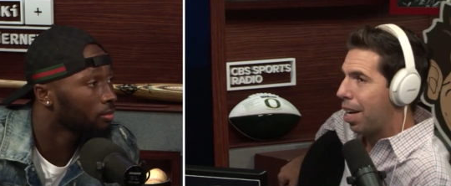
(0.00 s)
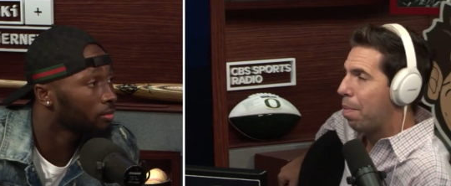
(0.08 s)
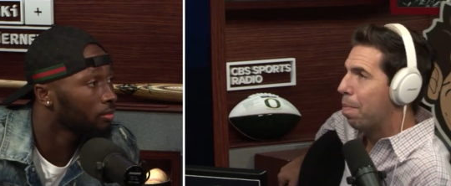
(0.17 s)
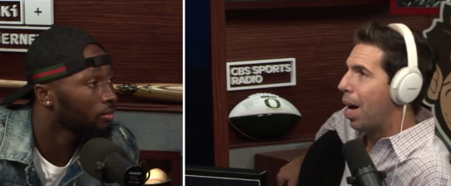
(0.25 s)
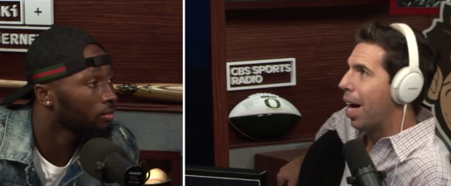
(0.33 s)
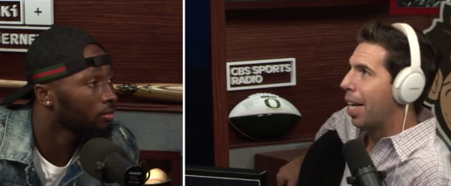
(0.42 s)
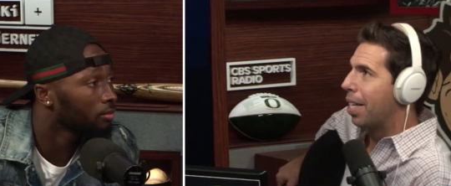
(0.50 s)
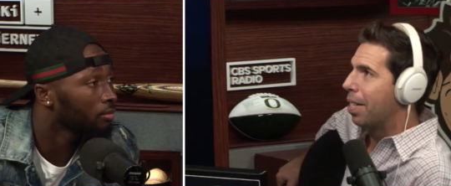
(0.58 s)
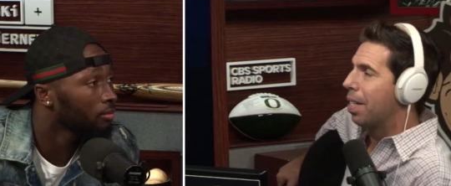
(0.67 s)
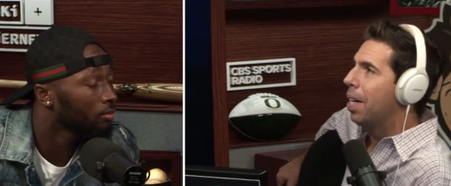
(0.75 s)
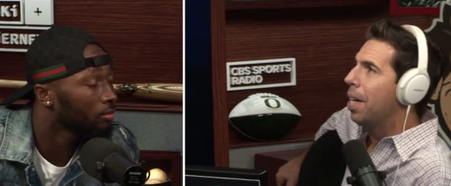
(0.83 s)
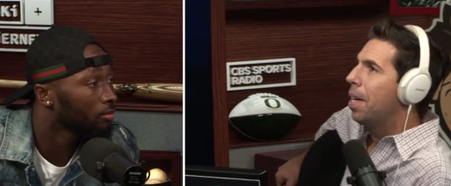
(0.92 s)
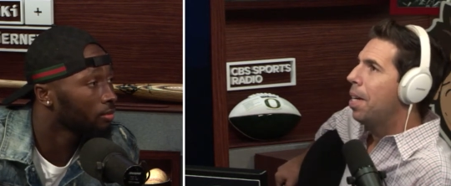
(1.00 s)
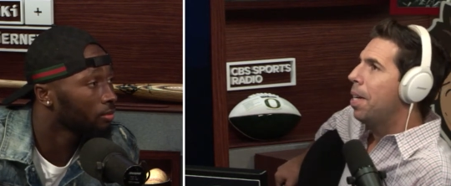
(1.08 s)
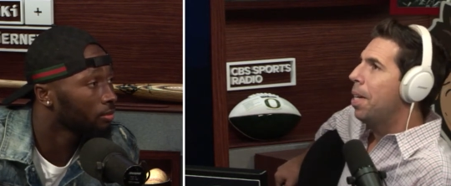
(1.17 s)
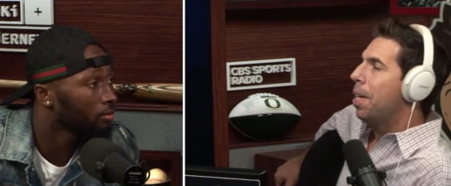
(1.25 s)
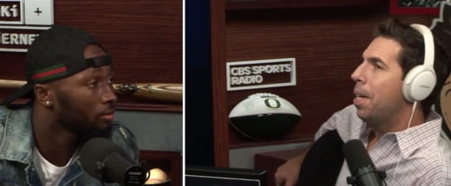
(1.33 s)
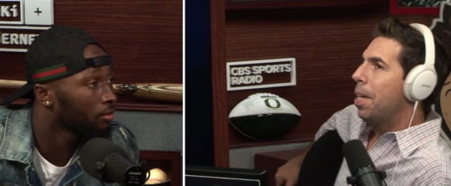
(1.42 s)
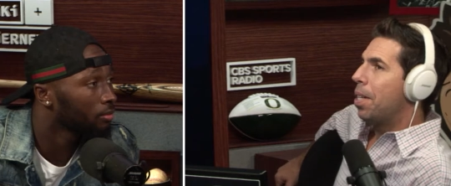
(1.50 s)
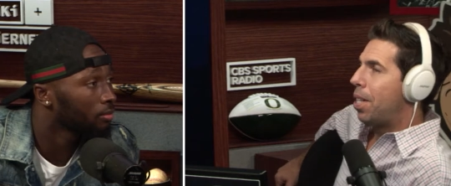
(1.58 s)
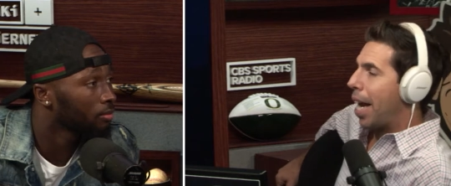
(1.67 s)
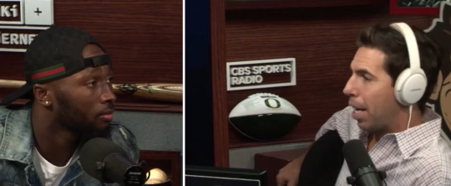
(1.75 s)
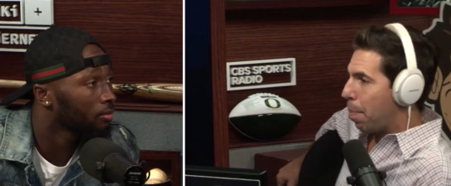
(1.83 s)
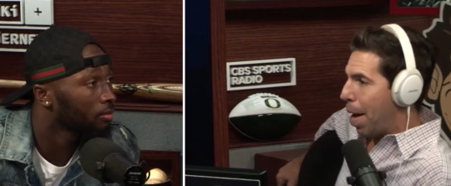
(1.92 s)
Speaker 1: He didn't mind
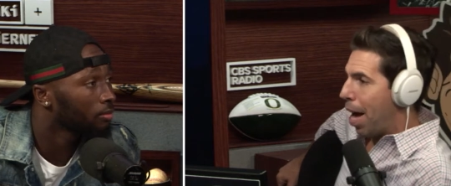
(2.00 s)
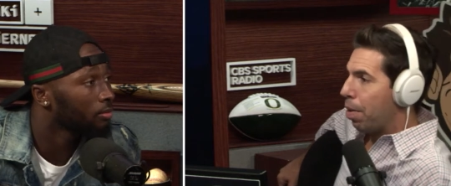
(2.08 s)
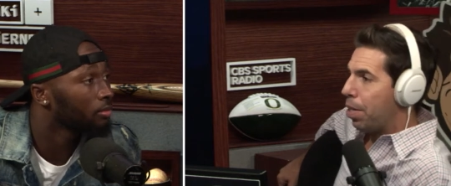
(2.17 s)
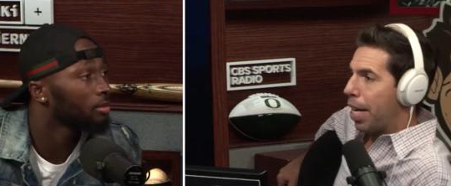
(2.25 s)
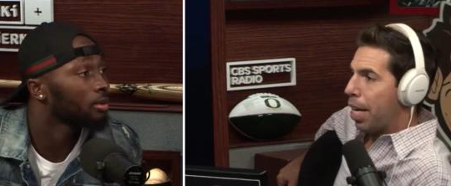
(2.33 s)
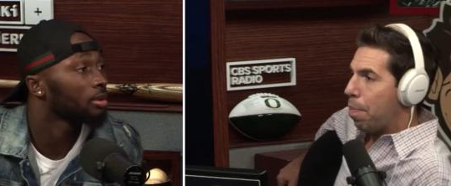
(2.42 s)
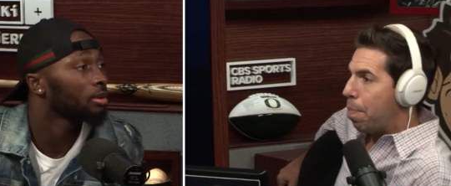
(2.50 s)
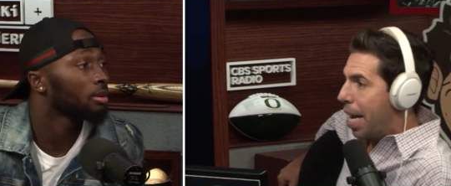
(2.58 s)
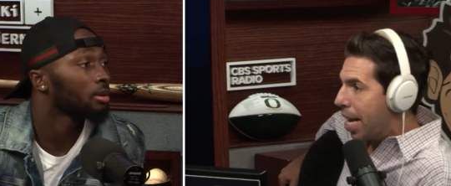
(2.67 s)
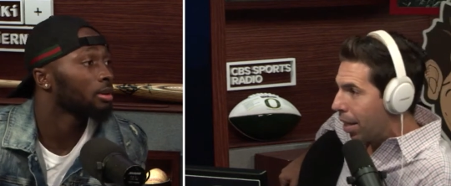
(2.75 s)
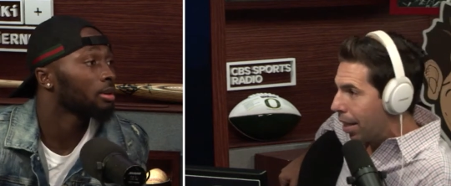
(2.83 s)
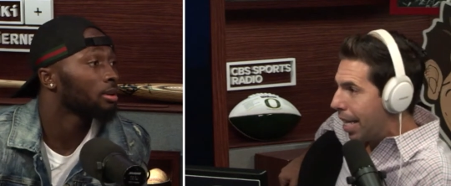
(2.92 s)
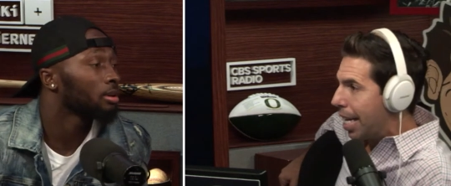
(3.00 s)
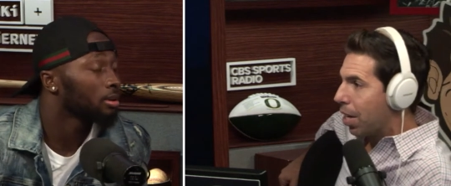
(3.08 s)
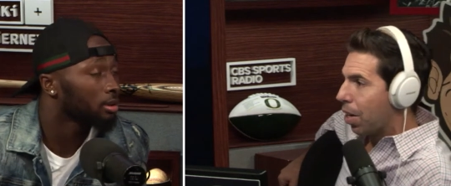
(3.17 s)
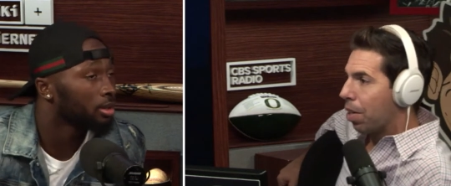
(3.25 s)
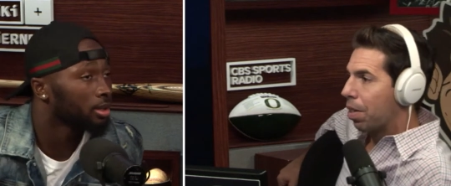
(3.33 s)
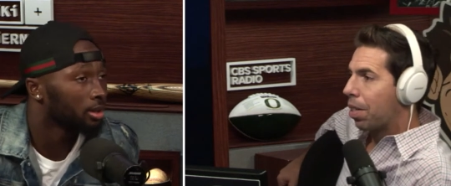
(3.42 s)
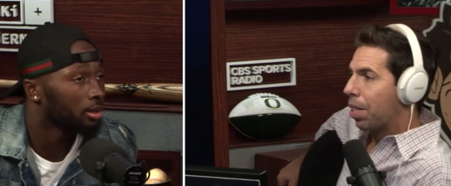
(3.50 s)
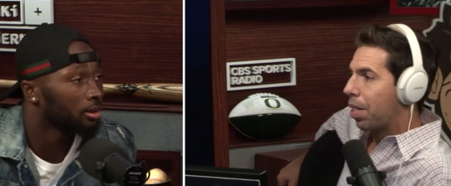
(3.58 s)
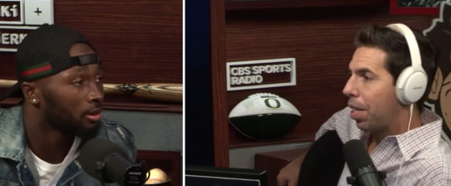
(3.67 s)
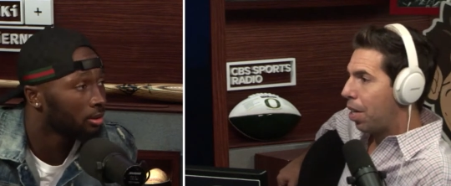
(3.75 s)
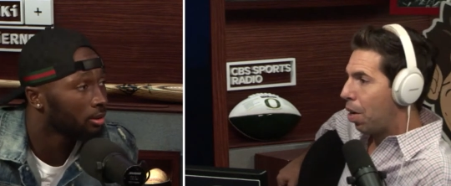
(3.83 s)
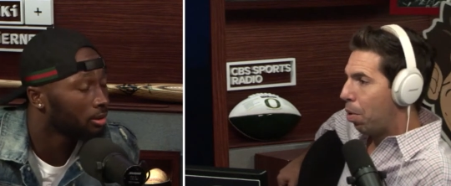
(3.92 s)
taking a pounding, being a leader. Yeah.
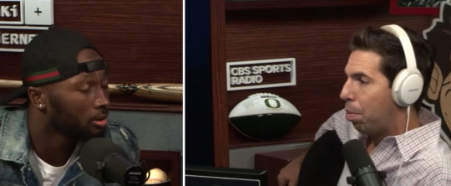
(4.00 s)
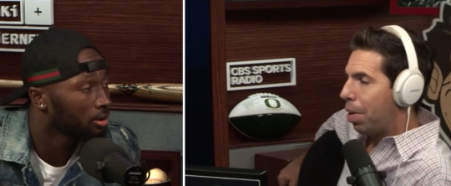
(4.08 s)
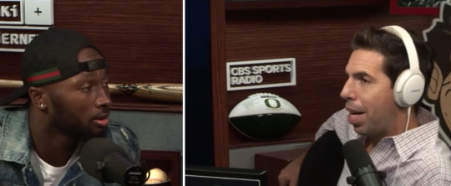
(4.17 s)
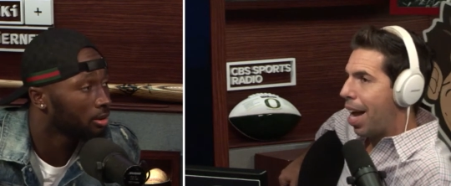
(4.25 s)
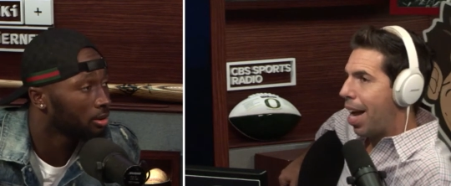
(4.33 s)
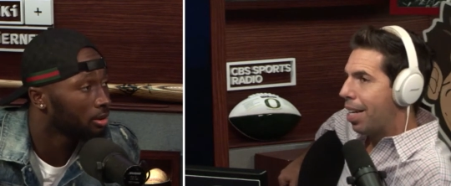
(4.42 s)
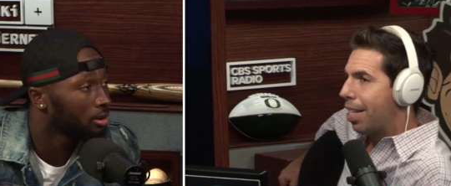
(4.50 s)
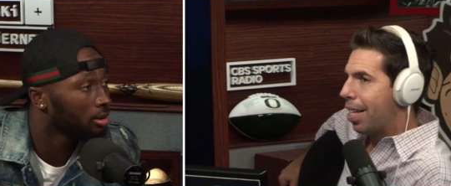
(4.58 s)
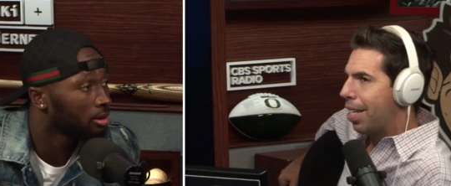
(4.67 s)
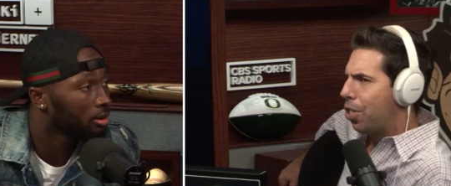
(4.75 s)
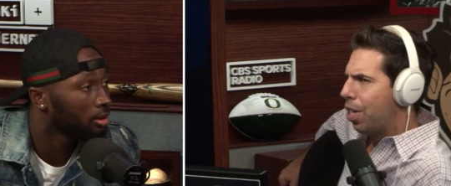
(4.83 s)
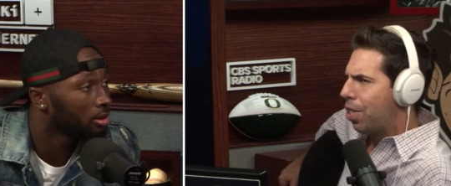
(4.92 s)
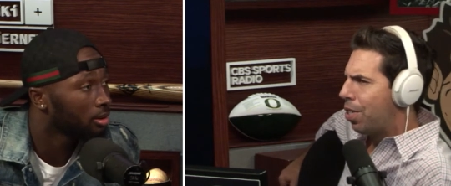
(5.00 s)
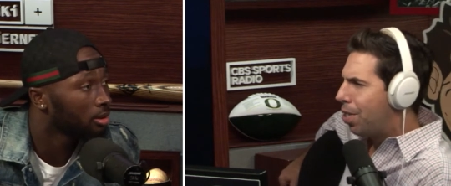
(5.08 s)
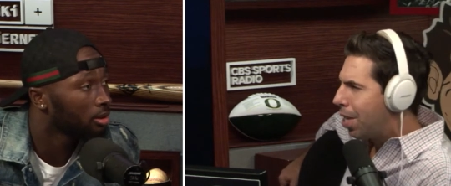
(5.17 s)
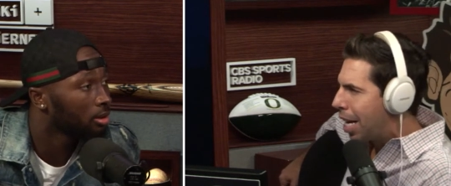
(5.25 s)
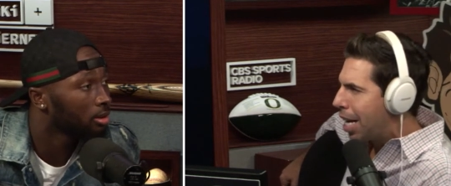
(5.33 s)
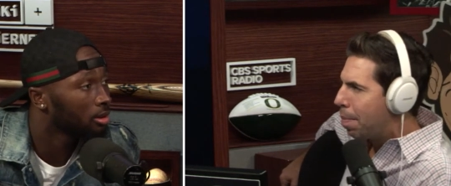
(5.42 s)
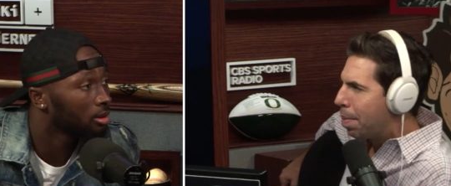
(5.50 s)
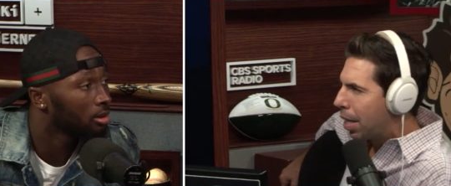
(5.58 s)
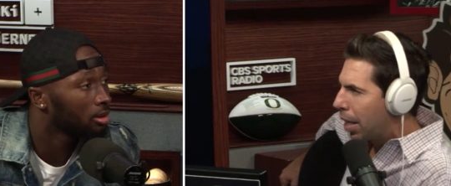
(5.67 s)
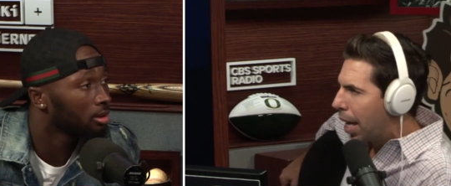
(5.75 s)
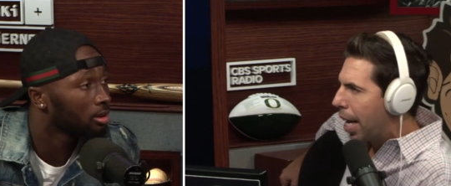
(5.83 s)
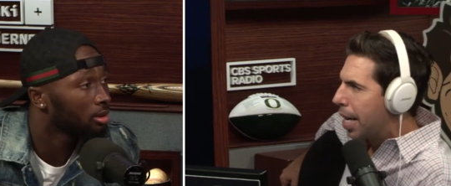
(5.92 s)
You know, and it just seemed
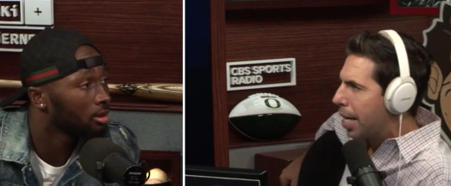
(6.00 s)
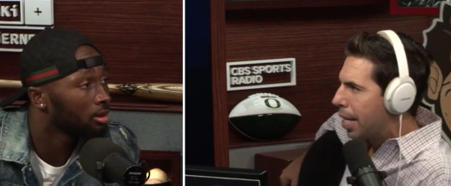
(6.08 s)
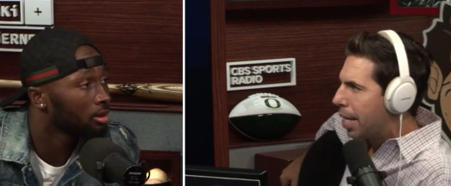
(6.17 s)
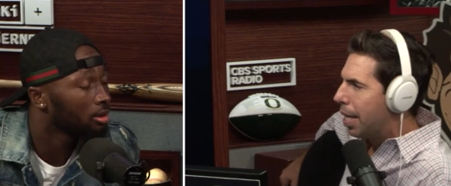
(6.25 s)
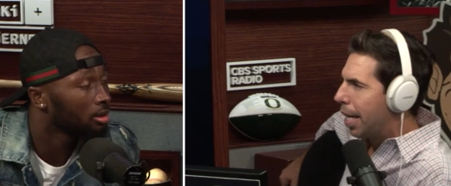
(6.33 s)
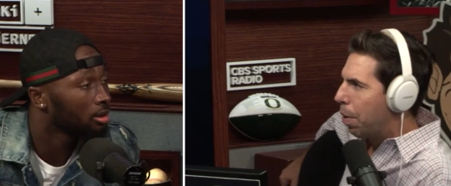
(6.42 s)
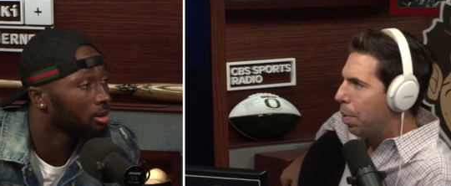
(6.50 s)
like it